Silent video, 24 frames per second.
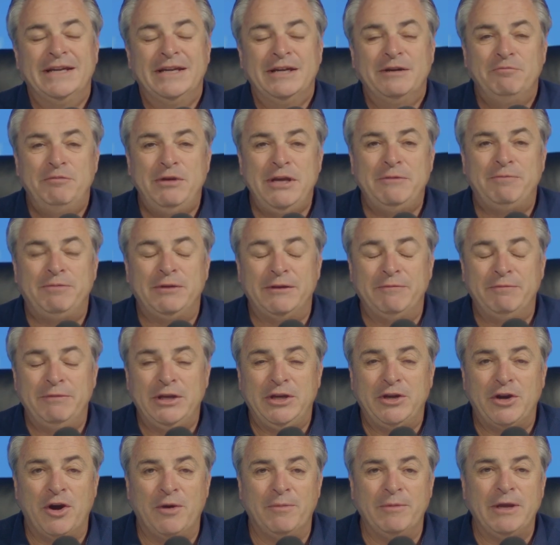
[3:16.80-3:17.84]
People are
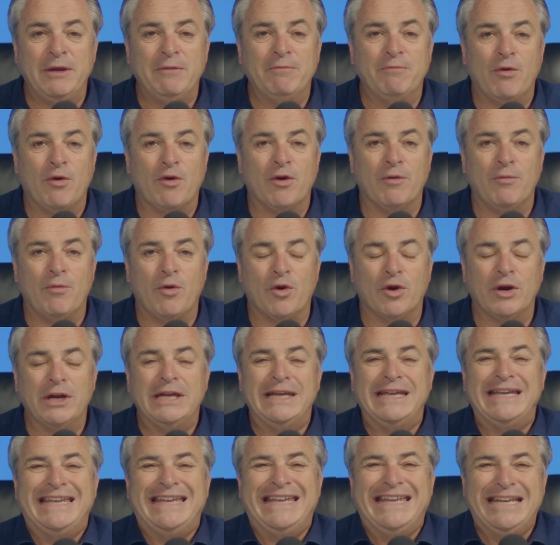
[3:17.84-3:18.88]
becoming more and more
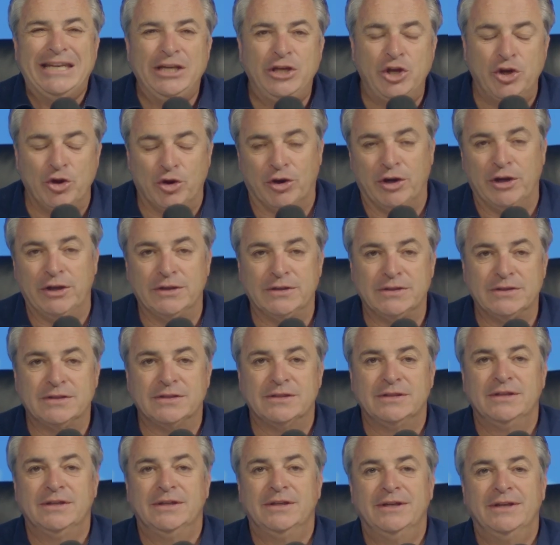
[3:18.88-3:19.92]
incurious.
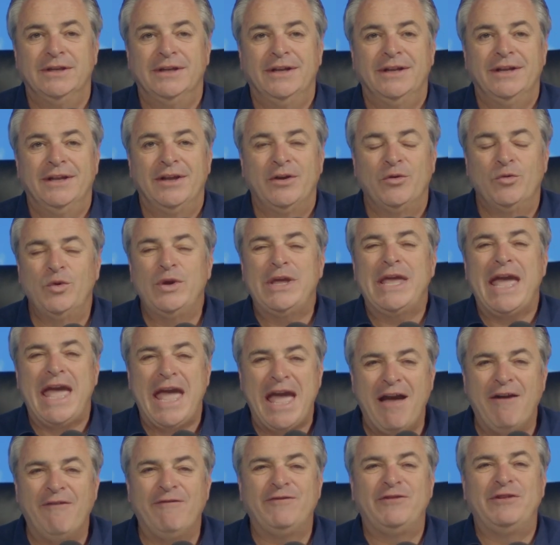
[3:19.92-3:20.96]
We
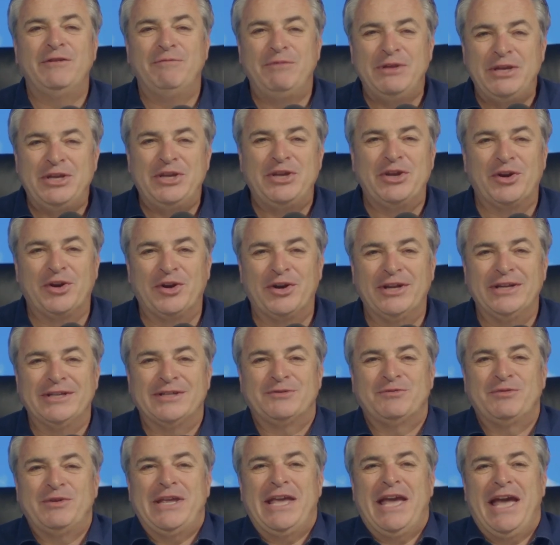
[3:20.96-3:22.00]
have to be
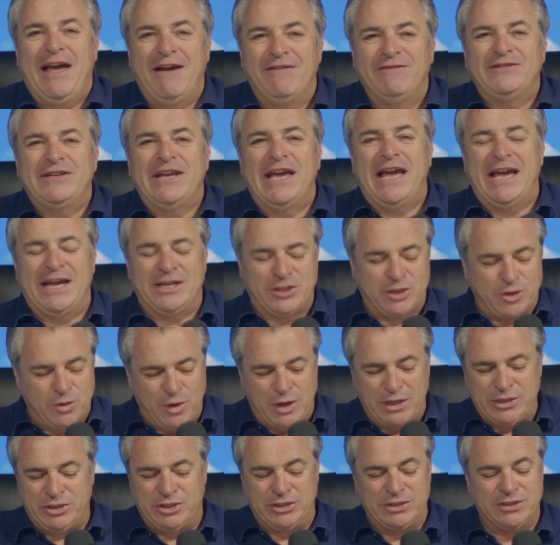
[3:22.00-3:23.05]
curious. We have to ask
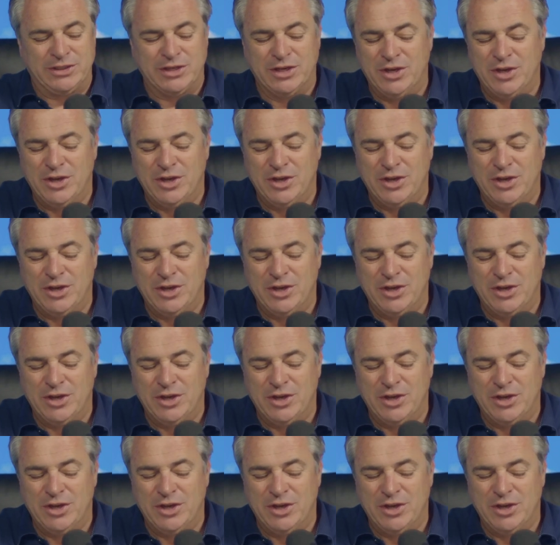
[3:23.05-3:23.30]
questions.